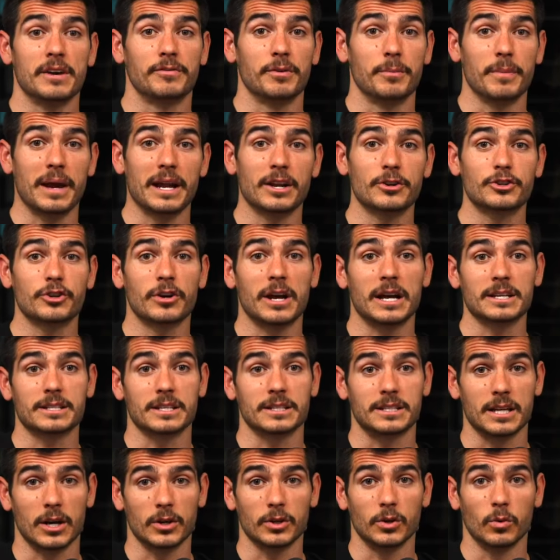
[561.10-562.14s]
If a manager has to
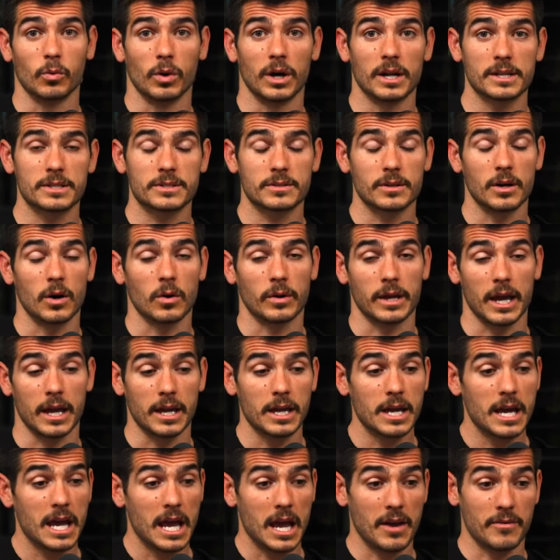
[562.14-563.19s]
tell you once, okay.
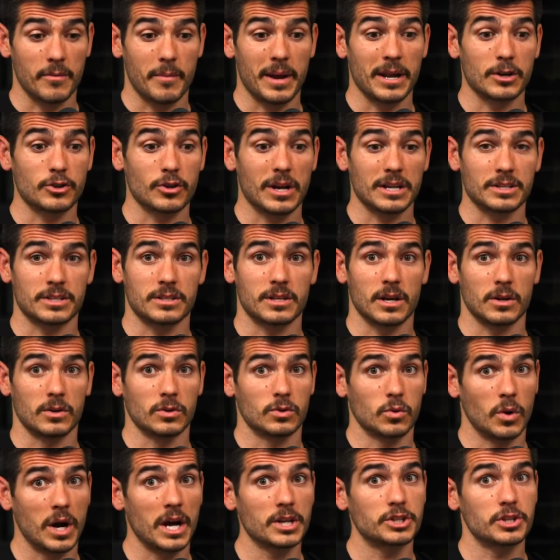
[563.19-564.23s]
If a manager has to tell you
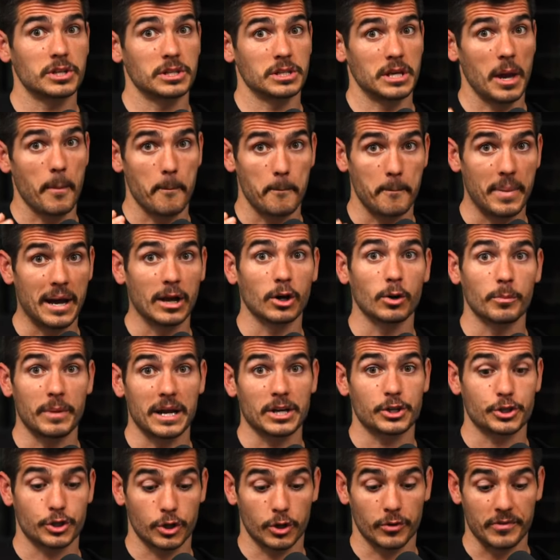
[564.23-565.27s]
twice, you better
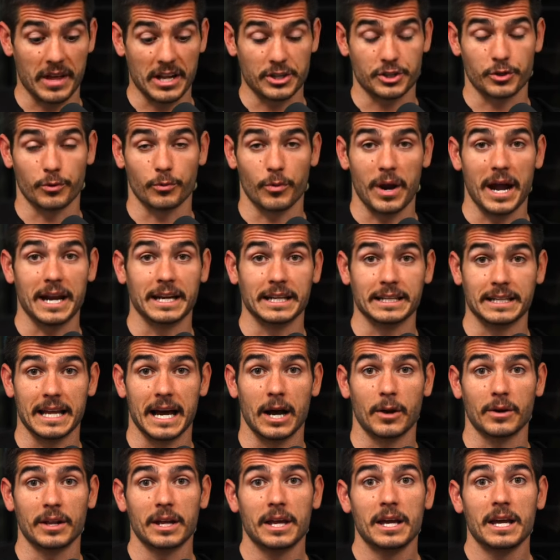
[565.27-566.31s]
make sure that you write it
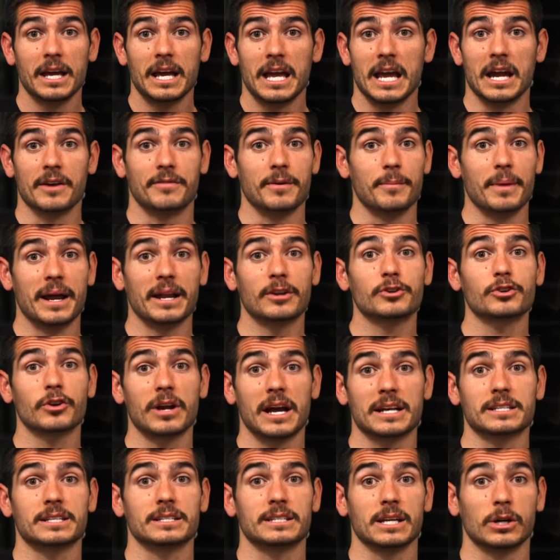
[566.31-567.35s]
down. If a manager
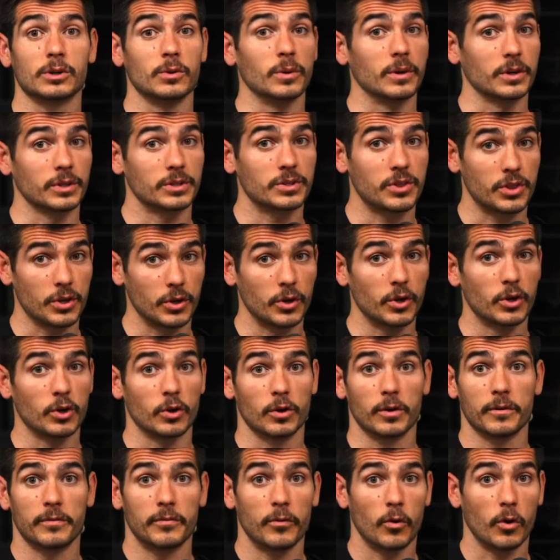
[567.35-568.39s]
has to tell you a third
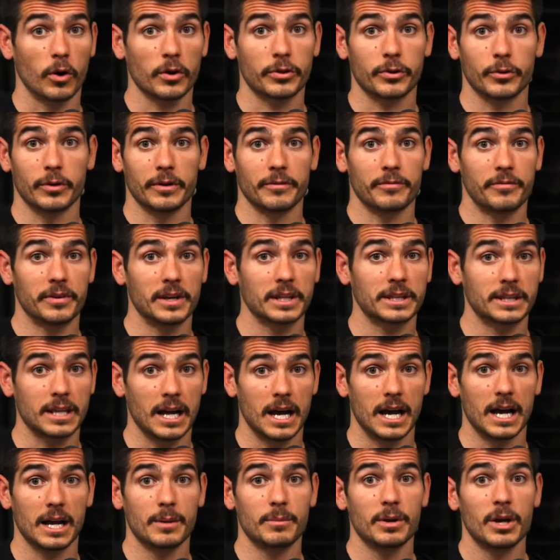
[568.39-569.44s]
or a fourth or a fifth
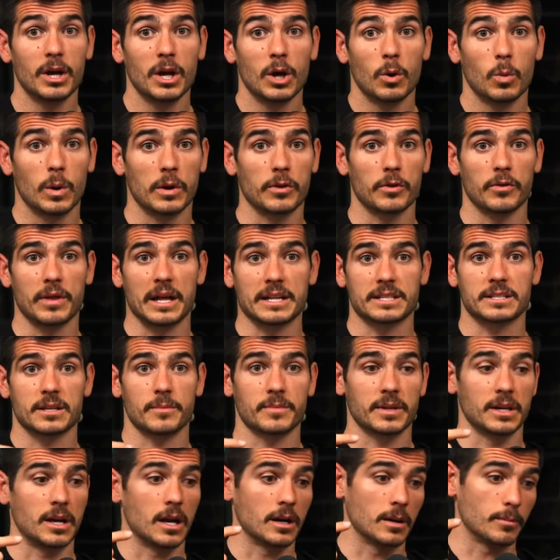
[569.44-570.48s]
time, whether that's
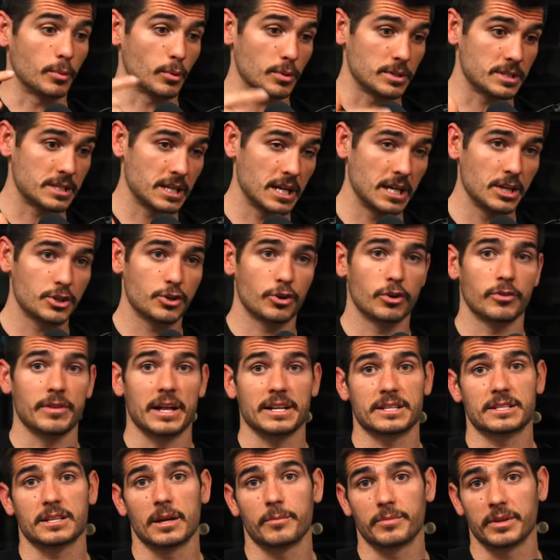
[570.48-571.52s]
something on a procedure,
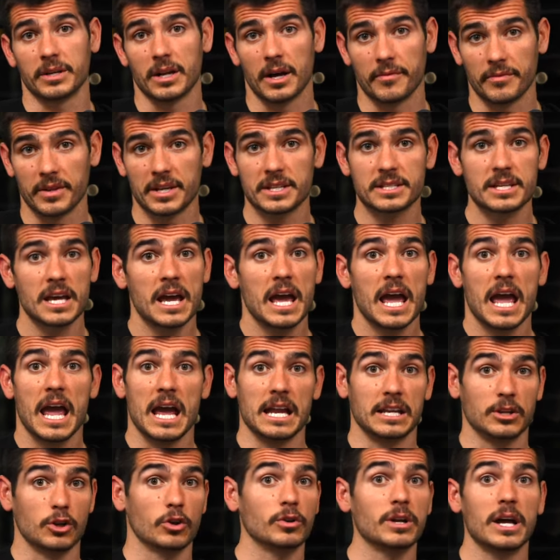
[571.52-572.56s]
that's something on this,
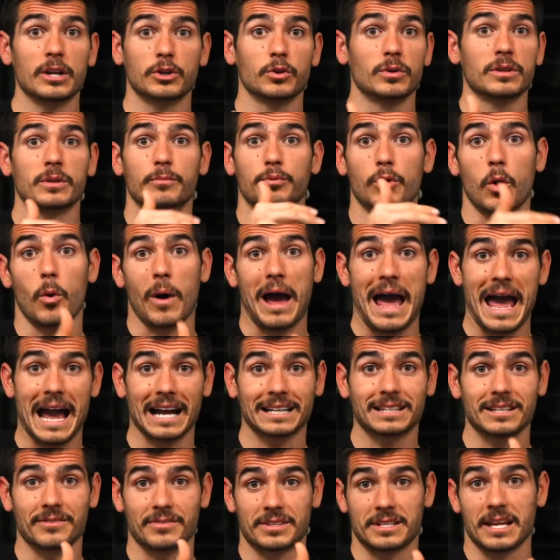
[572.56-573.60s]
and you're not doing the
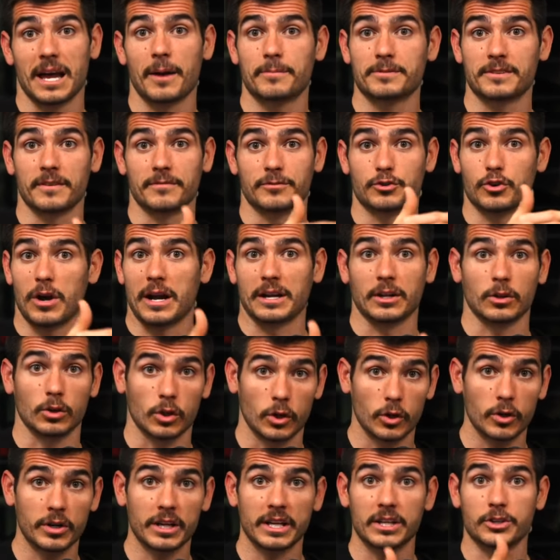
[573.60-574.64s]
proactive steps of trying to
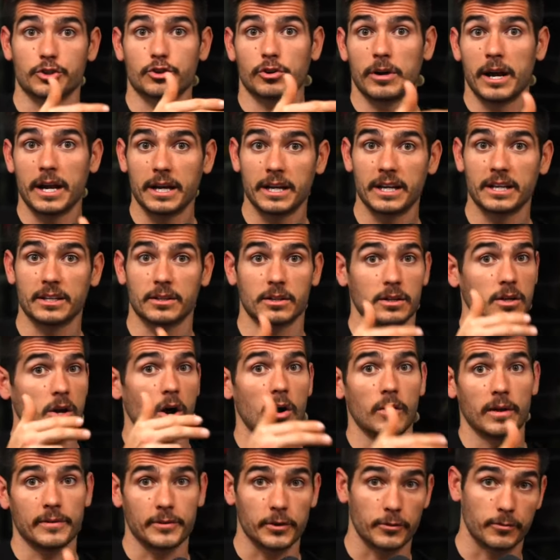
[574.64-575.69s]
learn it, train it,
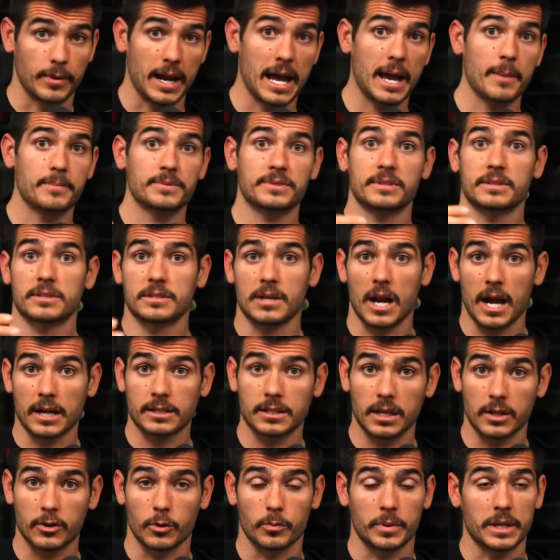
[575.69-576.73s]
call other reps, talk
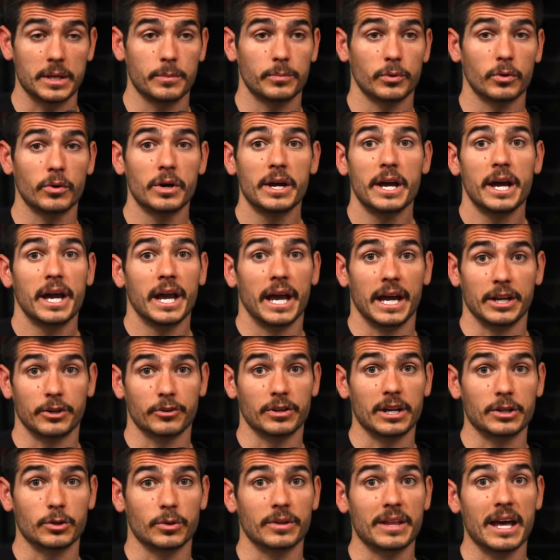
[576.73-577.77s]
to other people, and
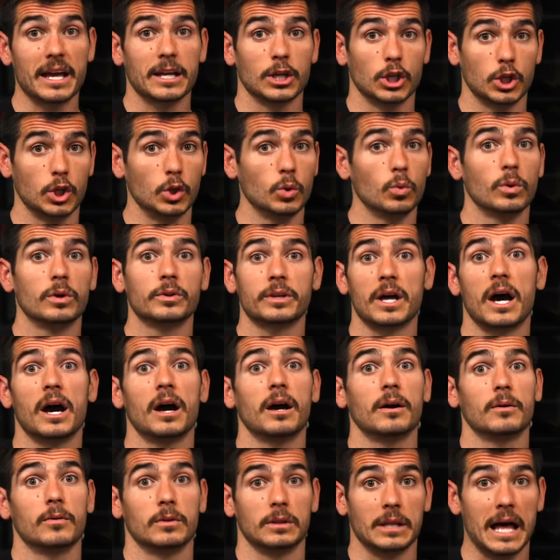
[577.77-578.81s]
you're not doing that, you will
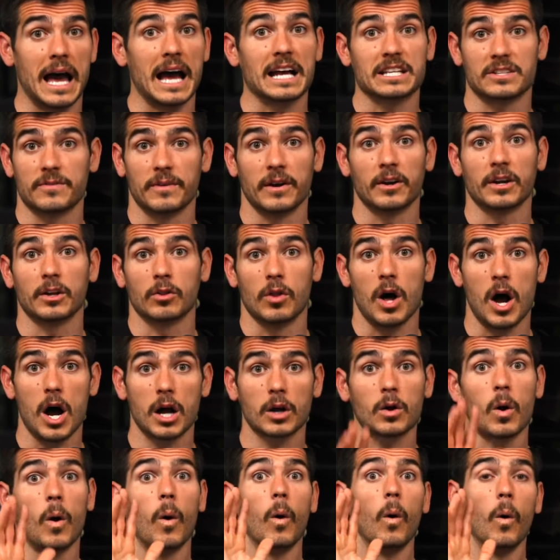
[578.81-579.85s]
not last very
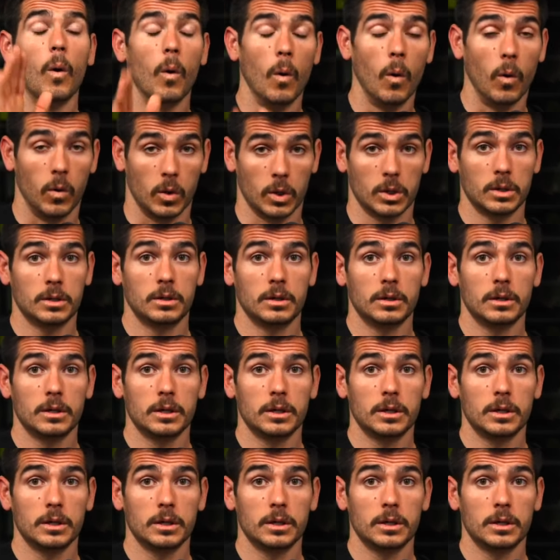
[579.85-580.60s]
long or